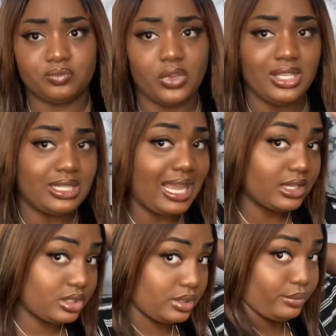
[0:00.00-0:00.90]
it's
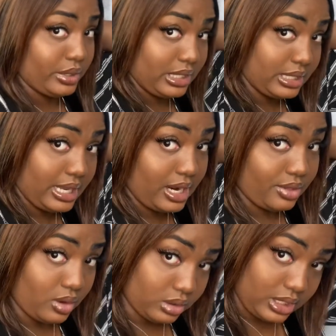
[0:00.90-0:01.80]
actually pretty good hair.
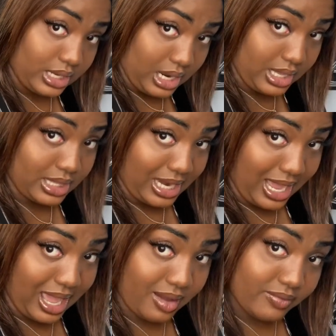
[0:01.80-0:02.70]
The only con that I
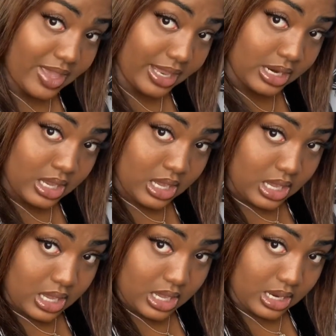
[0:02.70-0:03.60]
have, that
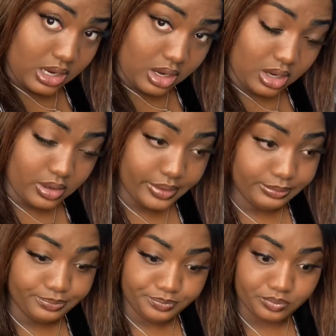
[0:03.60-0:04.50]

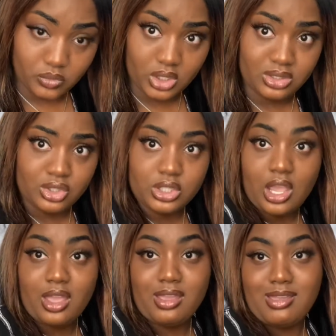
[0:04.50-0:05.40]
it
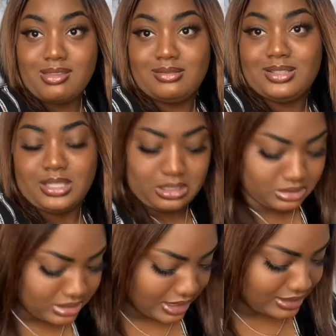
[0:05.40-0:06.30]

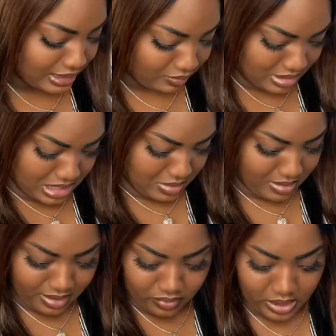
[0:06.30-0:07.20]
sheds. Like, right now I
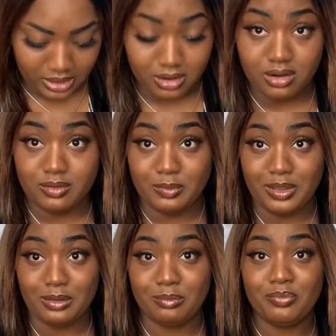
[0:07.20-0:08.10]
have hair on
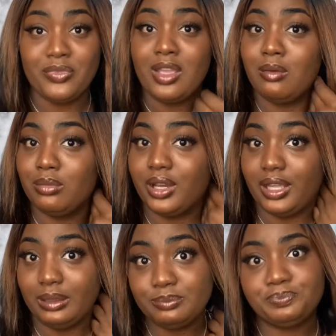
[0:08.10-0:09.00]
me,
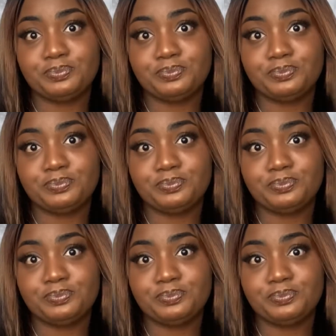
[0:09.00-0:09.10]
but